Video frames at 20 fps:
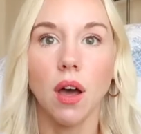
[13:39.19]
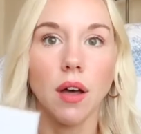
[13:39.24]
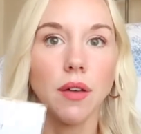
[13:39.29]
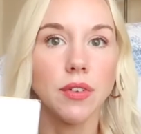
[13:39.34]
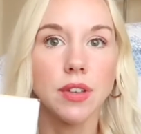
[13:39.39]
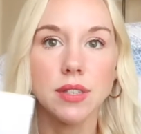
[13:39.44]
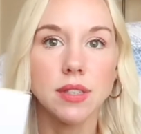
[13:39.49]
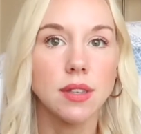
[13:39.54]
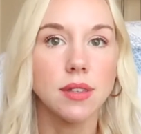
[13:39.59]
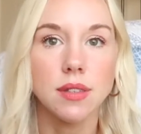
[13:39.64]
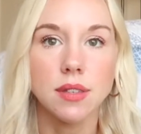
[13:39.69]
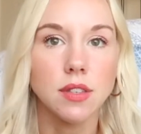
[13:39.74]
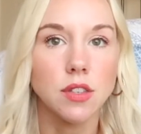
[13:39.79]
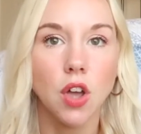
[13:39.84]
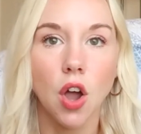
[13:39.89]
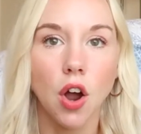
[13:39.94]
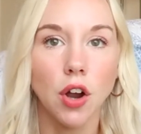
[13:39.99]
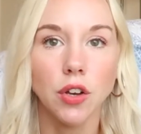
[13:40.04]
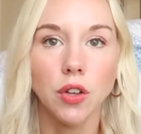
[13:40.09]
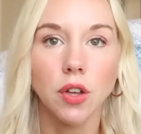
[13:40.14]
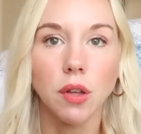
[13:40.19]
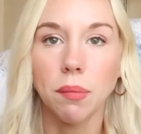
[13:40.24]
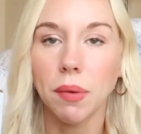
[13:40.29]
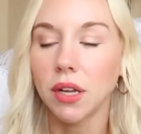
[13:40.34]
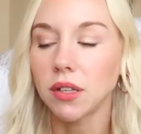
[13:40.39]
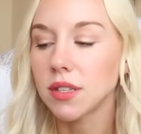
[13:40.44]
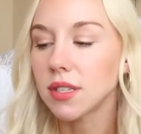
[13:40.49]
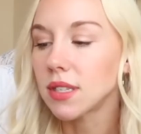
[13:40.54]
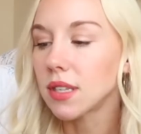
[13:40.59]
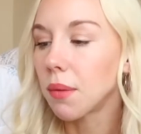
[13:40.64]
obviously this is card you can
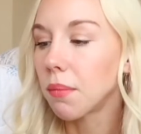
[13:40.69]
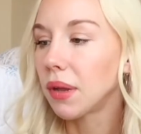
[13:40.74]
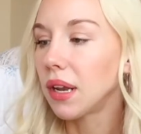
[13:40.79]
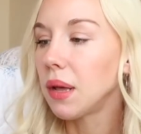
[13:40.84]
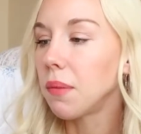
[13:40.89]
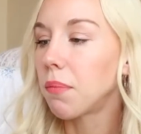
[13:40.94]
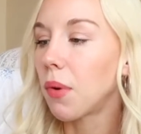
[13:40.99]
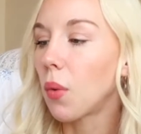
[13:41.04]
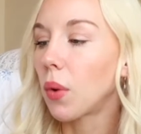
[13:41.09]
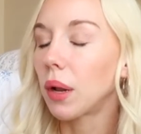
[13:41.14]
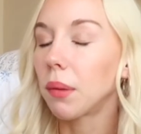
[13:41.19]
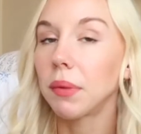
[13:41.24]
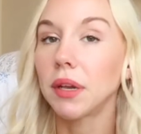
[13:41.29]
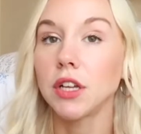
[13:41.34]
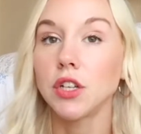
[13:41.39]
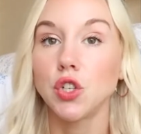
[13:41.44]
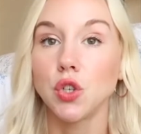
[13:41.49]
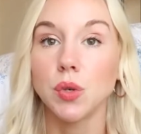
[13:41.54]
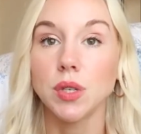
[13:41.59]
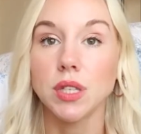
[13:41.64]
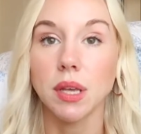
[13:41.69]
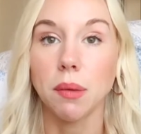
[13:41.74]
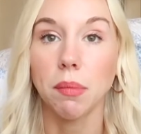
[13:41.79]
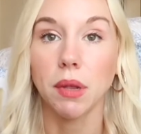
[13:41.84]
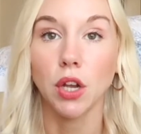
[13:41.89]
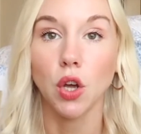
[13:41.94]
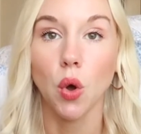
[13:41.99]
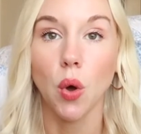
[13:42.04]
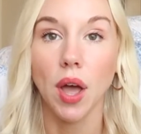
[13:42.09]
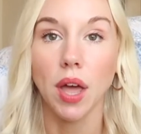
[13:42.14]
mail to somebody, but what I'm gonna do is I'm
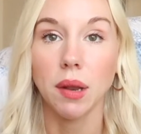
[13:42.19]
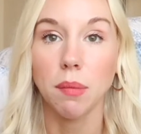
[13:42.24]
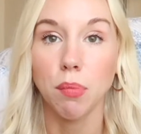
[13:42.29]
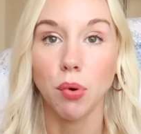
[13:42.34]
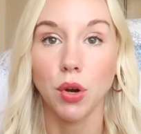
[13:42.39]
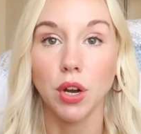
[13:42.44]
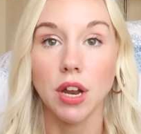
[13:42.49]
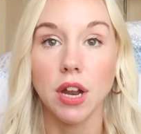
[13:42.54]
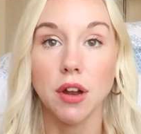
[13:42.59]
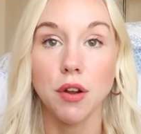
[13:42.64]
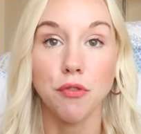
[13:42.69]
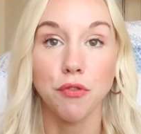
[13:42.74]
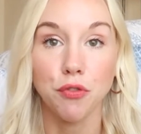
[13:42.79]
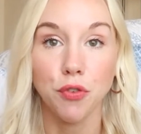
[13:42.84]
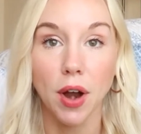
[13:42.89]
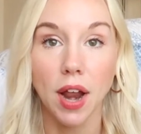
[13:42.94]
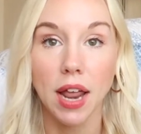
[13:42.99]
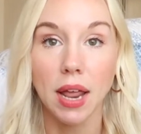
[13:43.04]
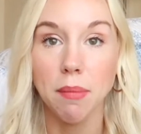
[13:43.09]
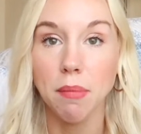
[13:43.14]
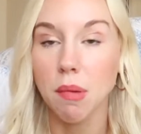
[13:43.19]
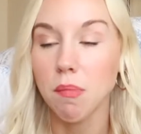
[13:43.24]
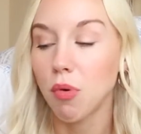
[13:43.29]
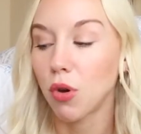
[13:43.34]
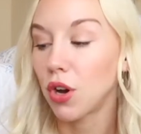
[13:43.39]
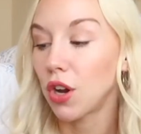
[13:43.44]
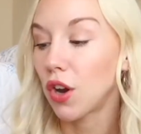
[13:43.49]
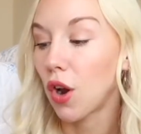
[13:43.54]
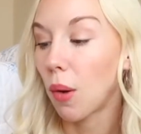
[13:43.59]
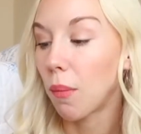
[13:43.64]
gonna go ahead and put it in a frame and put
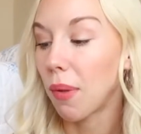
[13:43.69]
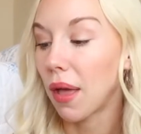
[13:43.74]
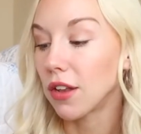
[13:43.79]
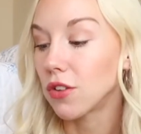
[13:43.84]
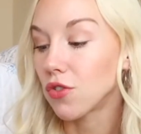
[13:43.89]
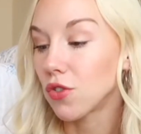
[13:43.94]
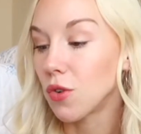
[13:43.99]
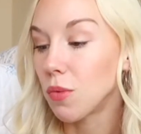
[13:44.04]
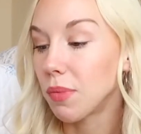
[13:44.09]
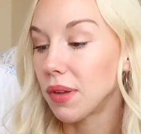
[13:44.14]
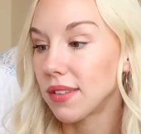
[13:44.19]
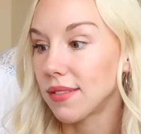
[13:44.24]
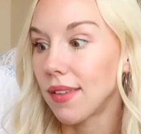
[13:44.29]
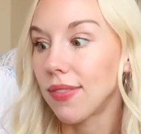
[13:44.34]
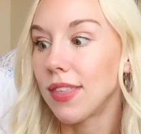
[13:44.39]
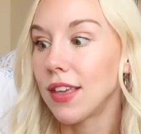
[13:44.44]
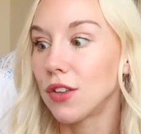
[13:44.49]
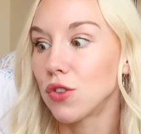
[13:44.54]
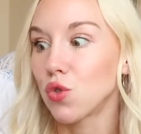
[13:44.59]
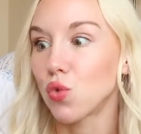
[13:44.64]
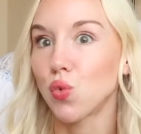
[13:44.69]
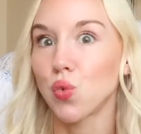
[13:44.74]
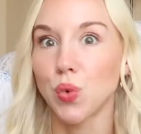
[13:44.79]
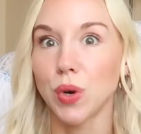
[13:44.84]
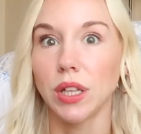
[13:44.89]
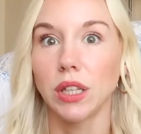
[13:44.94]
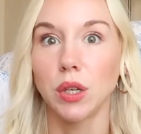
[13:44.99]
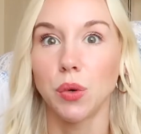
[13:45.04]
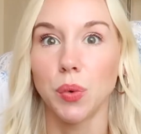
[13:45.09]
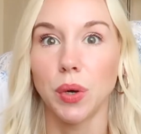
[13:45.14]
it in our bedroom because I think it's
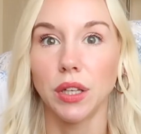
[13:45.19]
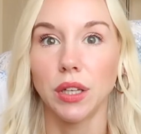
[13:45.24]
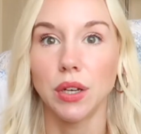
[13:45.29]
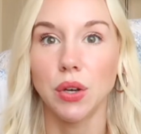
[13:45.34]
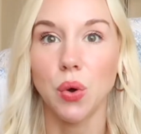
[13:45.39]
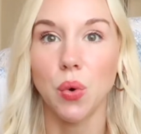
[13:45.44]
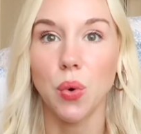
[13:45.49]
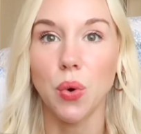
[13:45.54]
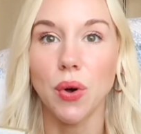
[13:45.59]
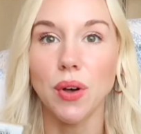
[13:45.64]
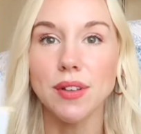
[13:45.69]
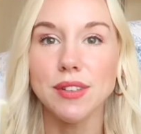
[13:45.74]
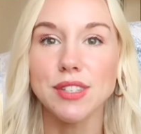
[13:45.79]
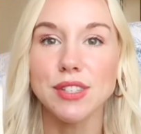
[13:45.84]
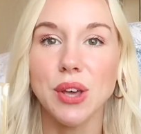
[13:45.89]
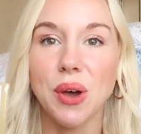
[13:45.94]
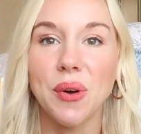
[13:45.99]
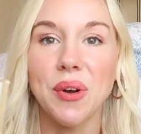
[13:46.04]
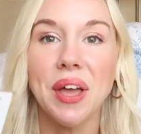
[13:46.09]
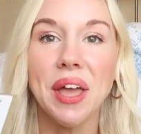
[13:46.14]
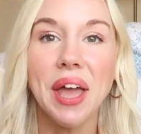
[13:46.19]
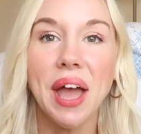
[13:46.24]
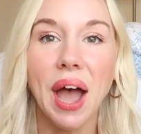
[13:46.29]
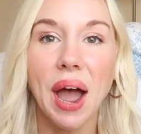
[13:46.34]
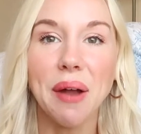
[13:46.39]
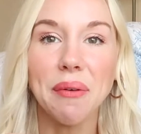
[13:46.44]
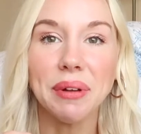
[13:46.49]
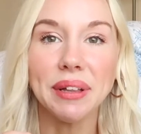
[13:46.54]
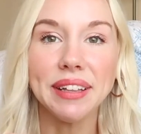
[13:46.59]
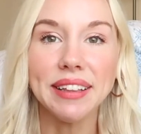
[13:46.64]
really, really cool. So
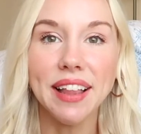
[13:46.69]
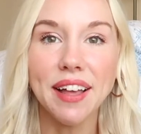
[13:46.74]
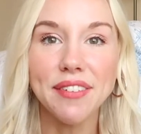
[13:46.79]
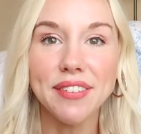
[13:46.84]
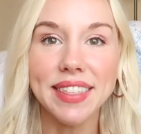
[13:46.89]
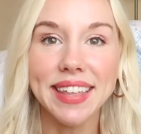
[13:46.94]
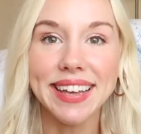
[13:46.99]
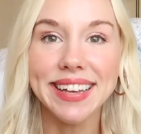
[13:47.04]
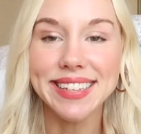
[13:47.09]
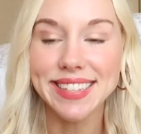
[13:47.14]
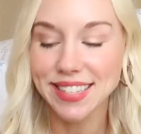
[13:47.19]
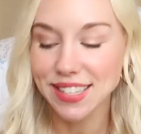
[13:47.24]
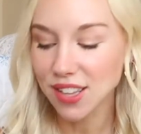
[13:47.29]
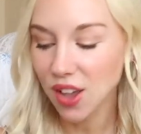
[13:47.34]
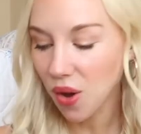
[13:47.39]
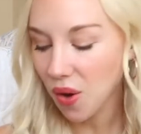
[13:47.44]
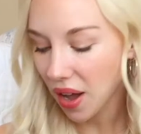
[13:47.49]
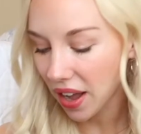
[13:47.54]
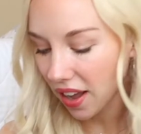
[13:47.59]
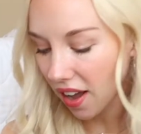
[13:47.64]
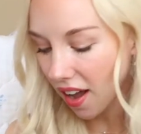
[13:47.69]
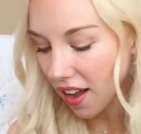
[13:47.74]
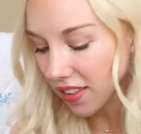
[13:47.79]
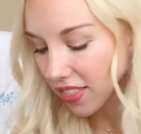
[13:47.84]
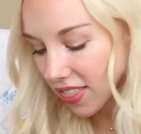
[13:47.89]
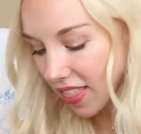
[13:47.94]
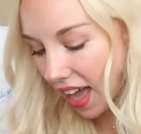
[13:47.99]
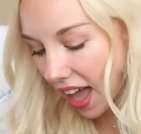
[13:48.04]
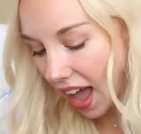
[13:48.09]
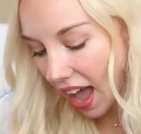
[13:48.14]
I really love this, so I
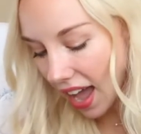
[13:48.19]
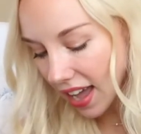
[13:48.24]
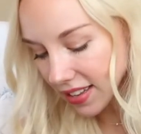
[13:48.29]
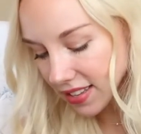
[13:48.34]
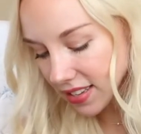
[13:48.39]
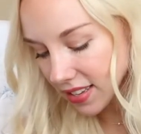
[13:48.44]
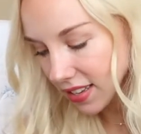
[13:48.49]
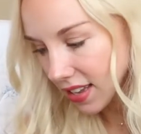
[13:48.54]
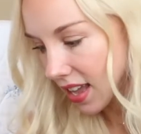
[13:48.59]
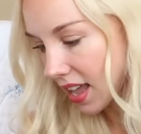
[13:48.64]
got that.